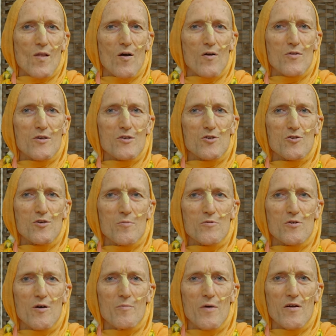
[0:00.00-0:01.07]
On this trip
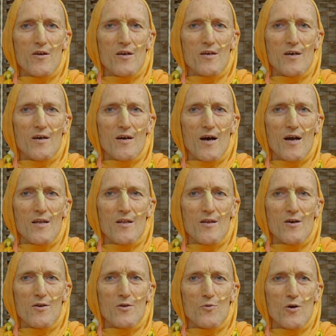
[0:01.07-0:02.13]
to America, I
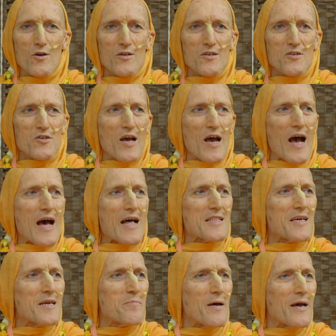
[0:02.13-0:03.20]
learned what is
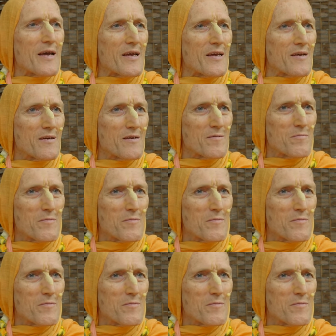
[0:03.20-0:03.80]
anime.